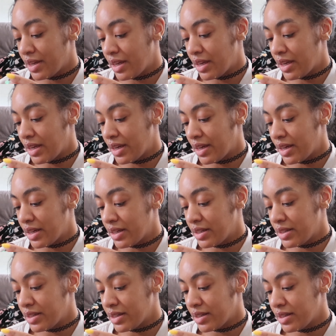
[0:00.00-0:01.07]

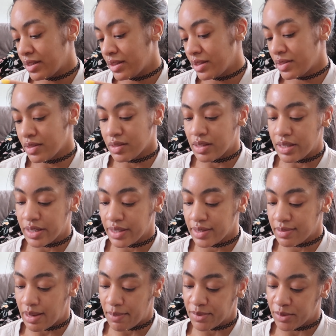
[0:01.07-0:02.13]
and this is
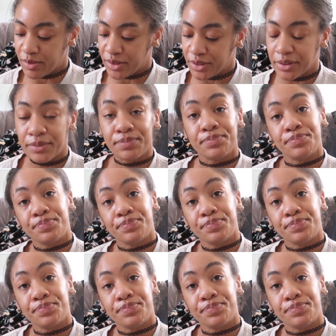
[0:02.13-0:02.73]
unacceptable